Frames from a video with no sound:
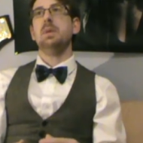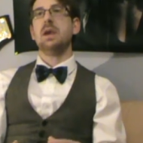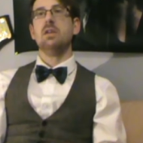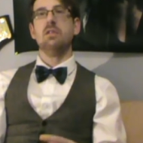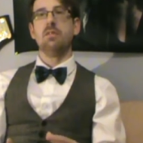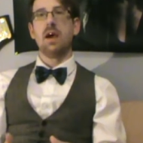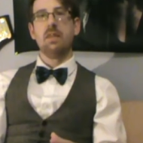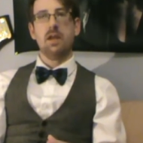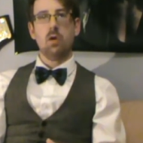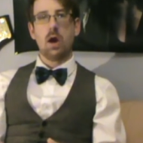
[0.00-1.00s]
because of
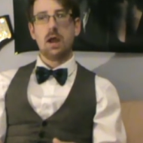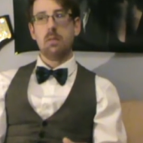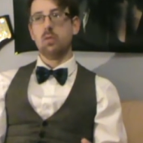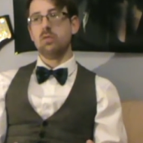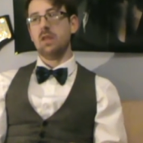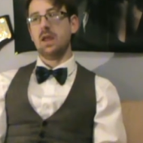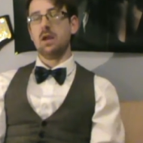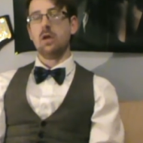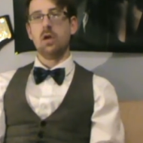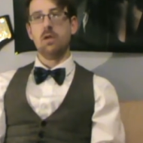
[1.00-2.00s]
that, they're not able to
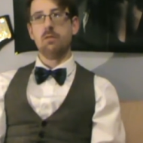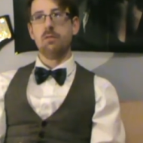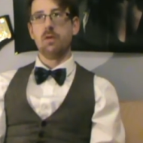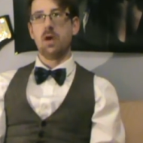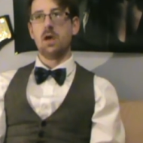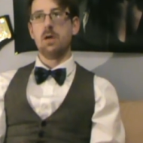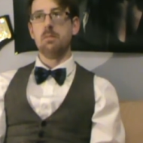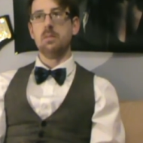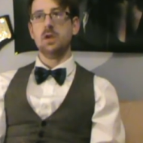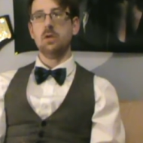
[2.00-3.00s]
then kind of
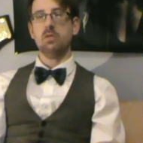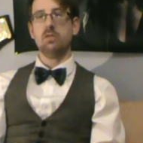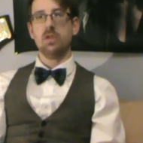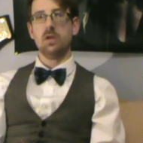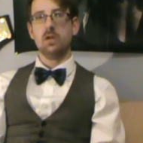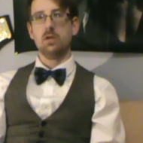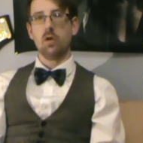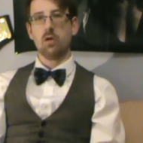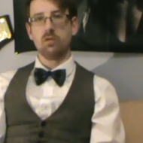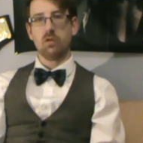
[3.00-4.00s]
um, use the
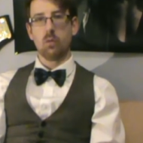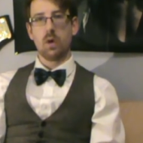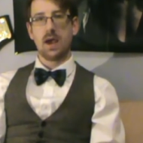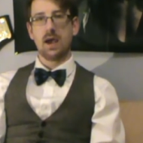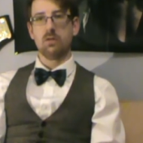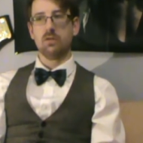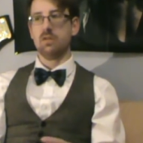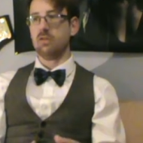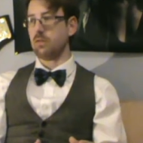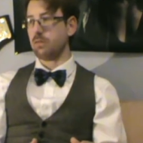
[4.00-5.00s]
docks and the
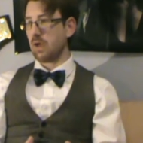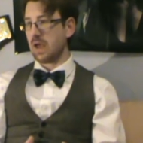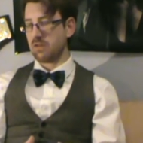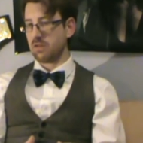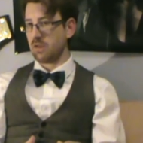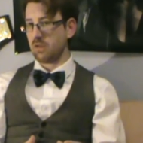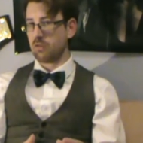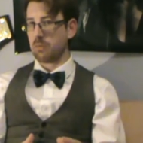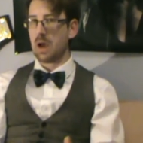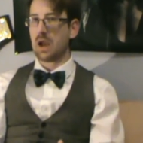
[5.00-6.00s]
warehouses as a
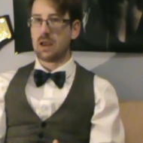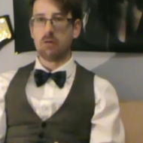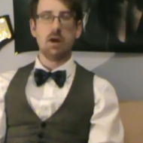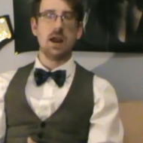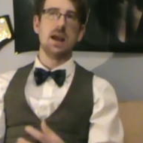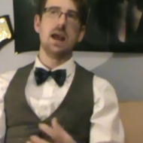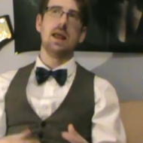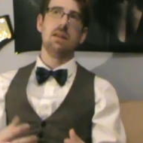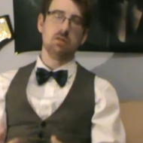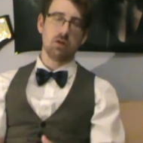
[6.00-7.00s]
smuggling ring,
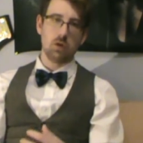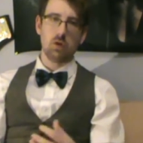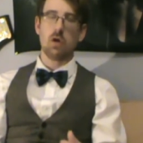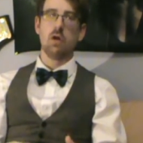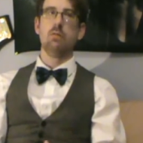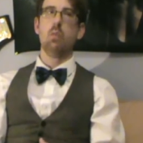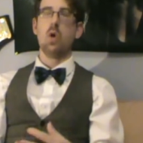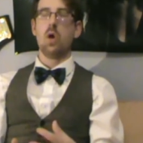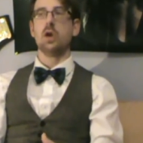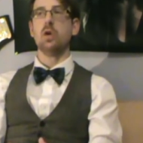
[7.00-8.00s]
and so you kind of
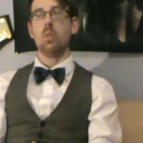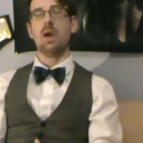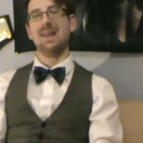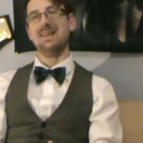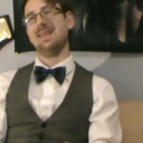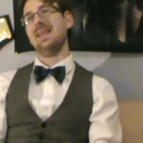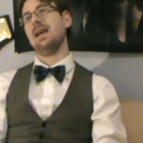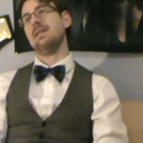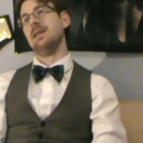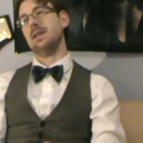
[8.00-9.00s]
work your way into
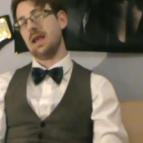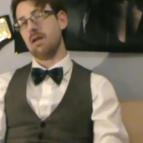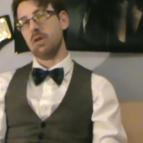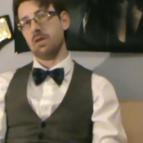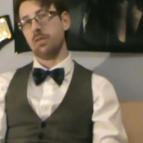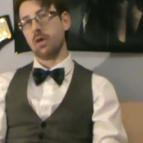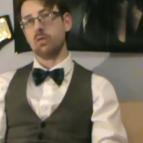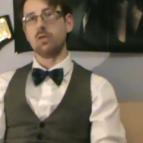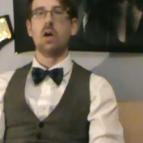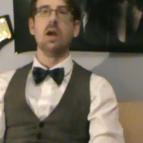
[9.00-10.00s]
that to get rid of
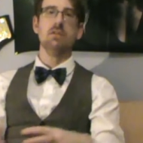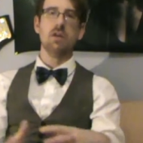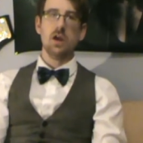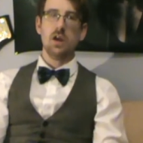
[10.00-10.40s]
those guys